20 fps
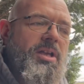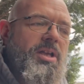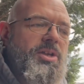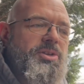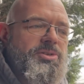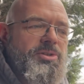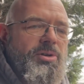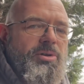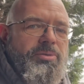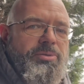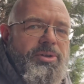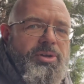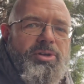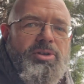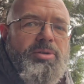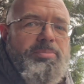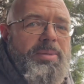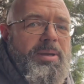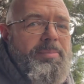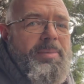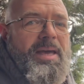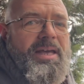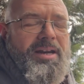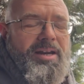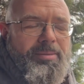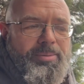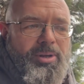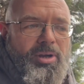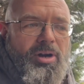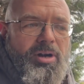So there could be a bad
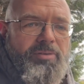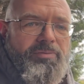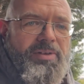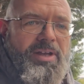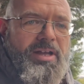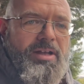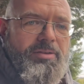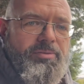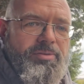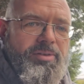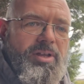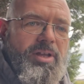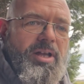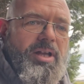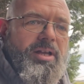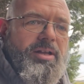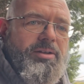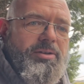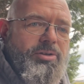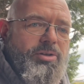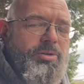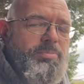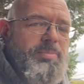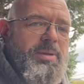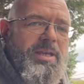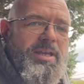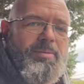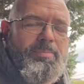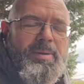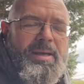IPR valve, could
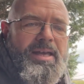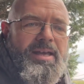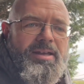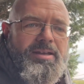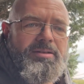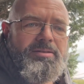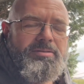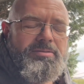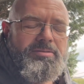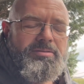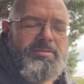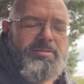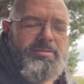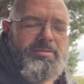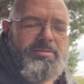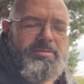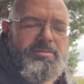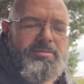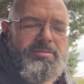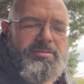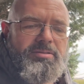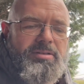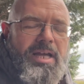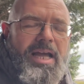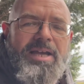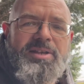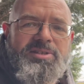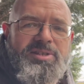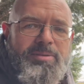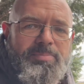be a bad
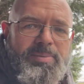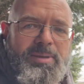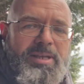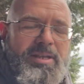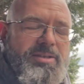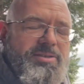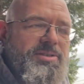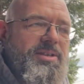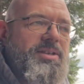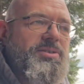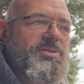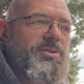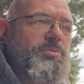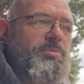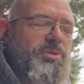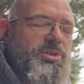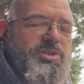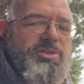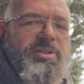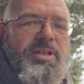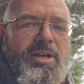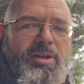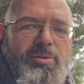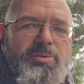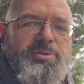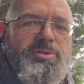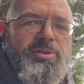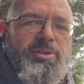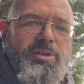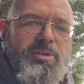ICP sensor, which
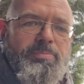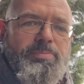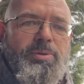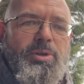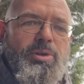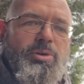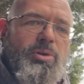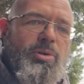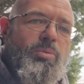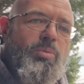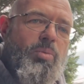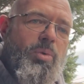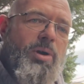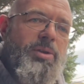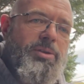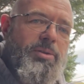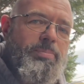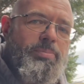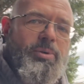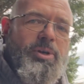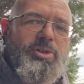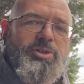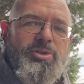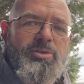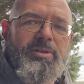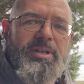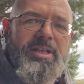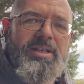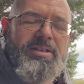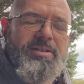tells the computer what the
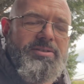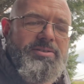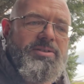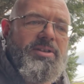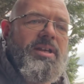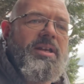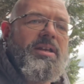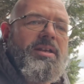pressure is